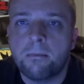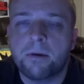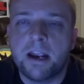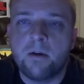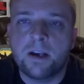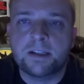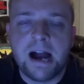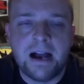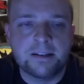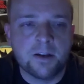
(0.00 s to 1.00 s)
But anyways,
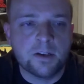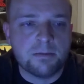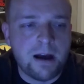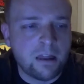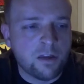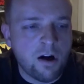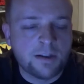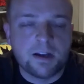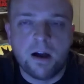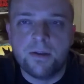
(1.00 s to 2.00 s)
guys, those are my
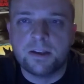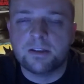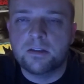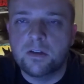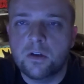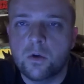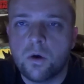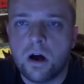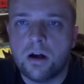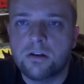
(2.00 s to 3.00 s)
thoughts on this new
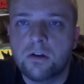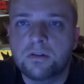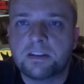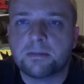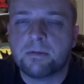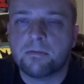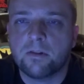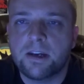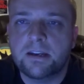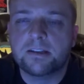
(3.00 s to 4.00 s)
news that's been
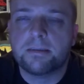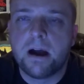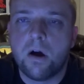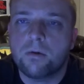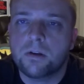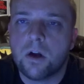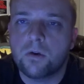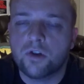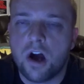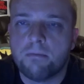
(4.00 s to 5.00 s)
released about, you
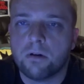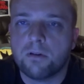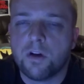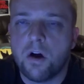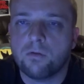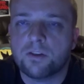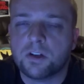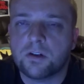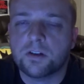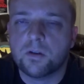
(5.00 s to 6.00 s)
know, Jon Bernthal
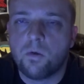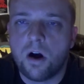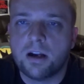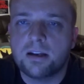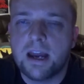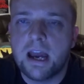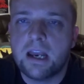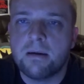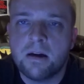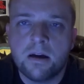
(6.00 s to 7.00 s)
returning to The Walking
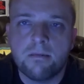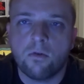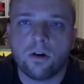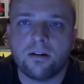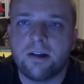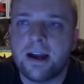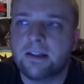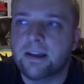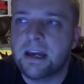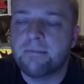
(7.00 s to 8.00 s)
Dead. More than
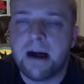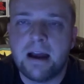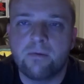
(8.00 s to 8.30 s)
likely,